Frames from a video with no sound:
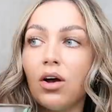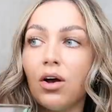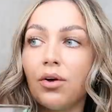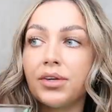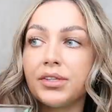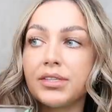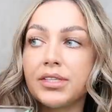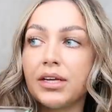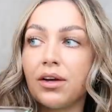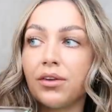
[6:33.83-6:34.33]

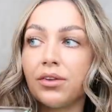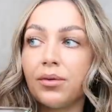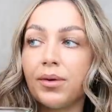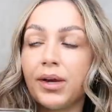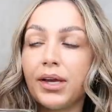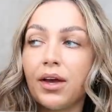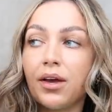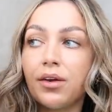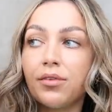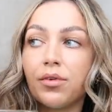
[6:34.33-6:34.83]
Honestly, on the
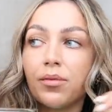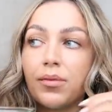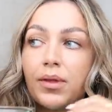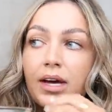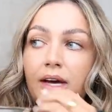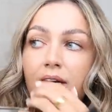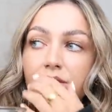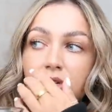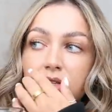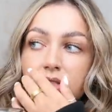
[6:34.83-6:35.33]
way home from the
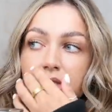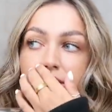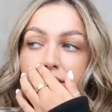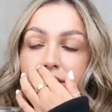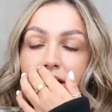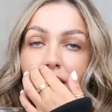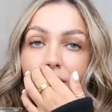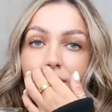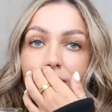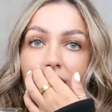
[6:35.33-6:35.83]
hairdressers,
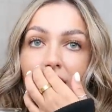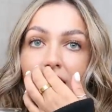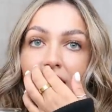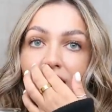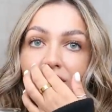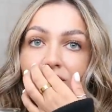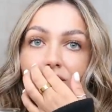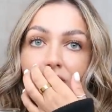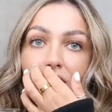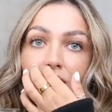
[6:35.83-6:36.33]
I was
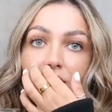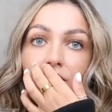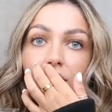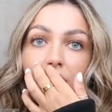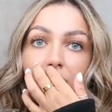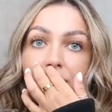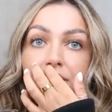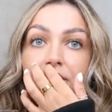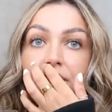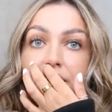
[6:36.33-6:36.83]
actually
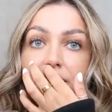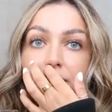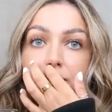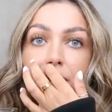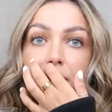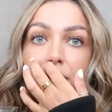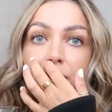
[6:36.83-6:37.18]
craving this